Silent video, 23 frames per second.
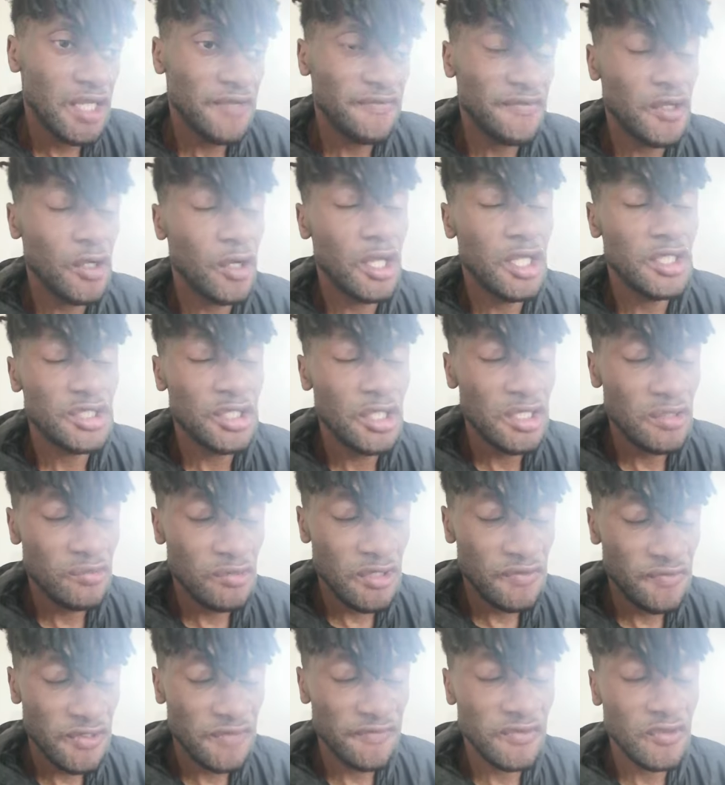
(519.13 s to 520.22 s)
if it's only
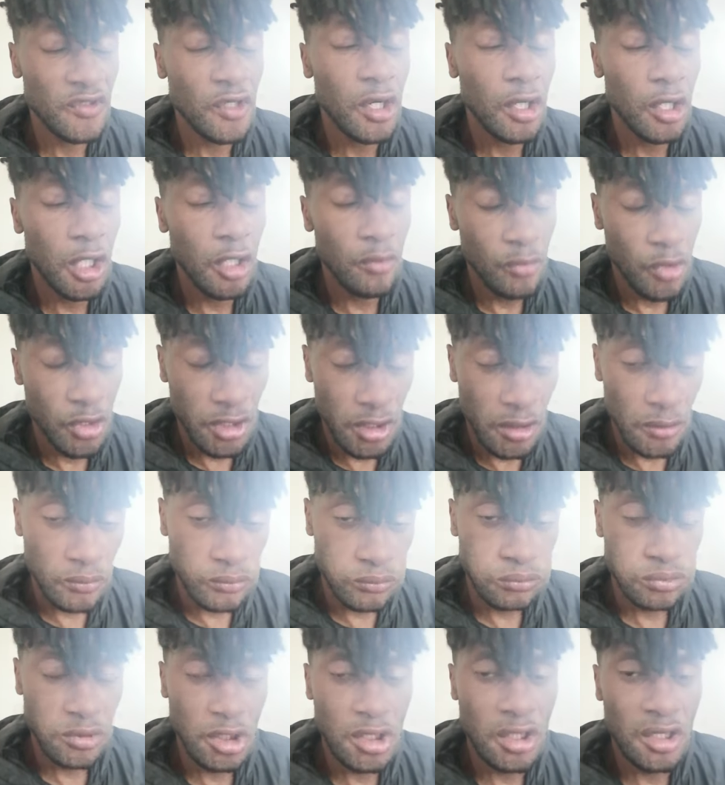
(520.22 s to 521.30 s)
worth it if you've got a lot of money.
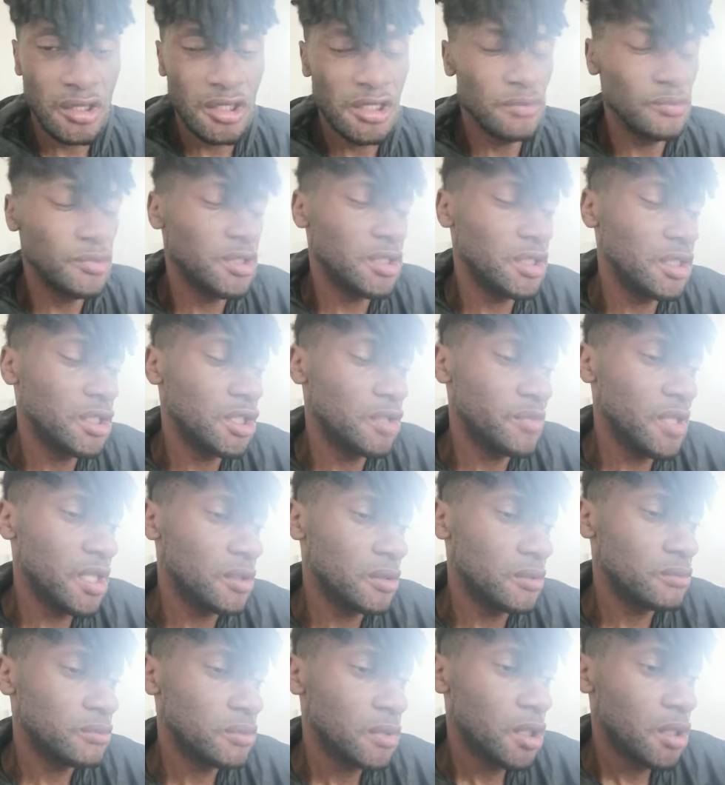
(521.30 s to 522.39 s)
If you got a lot of money, it don't
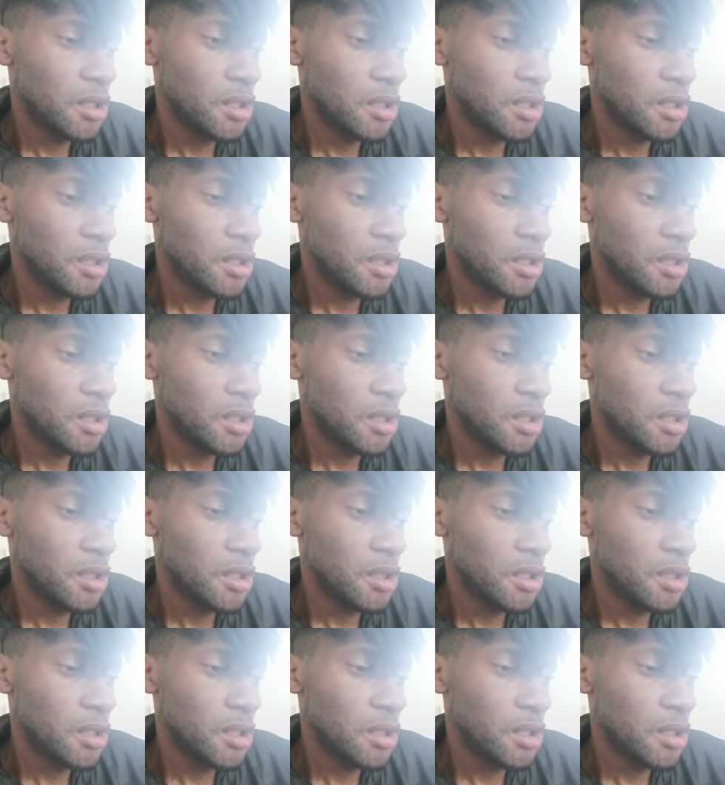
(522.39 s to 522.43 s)
matter.